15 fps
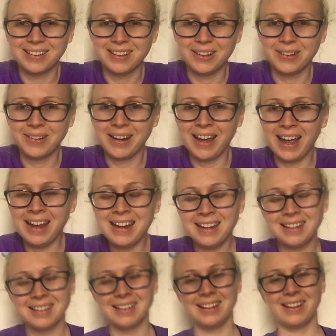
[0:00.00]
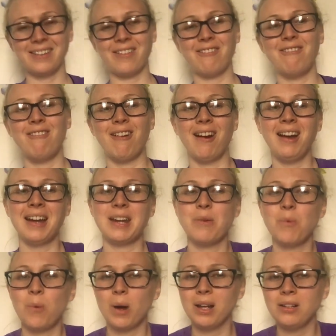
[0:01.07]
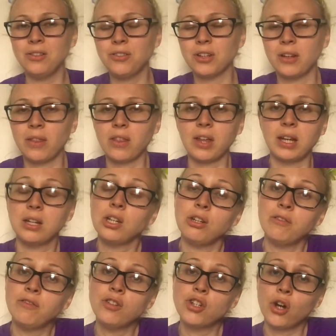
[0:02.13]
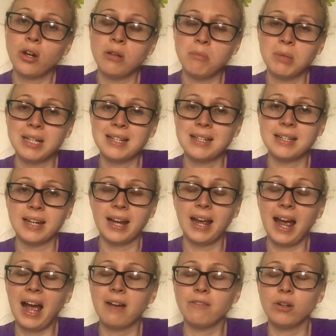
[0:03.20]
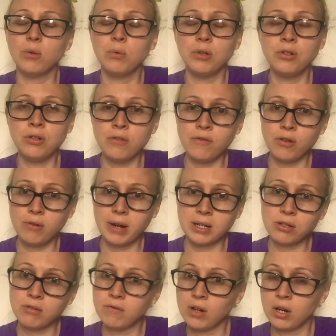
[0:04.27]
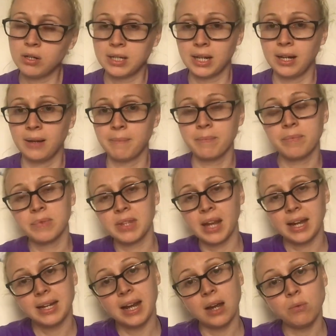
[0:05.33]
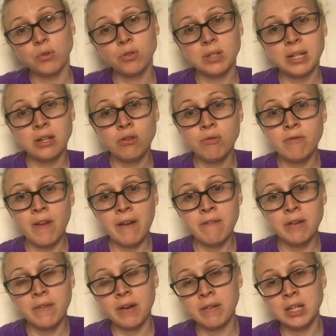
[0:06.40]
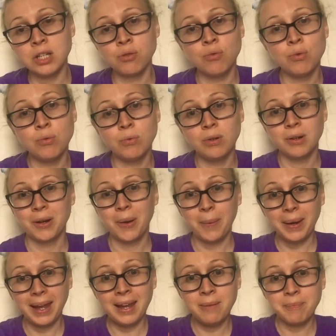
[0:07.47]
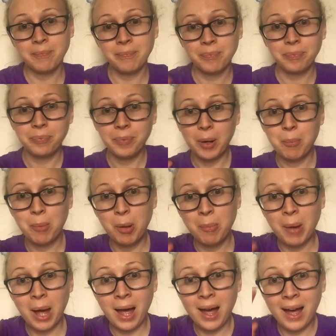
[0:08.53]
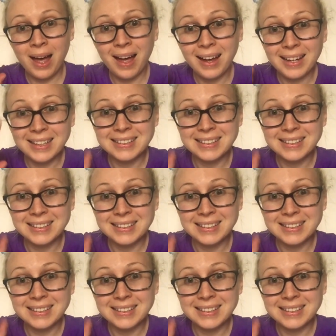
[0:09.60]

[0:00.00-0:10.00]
Okay? Right, well done. Thank you for joining me today. Have a wonderful rest of your day, and I will see you very, very soon. Okay? Bye-bye.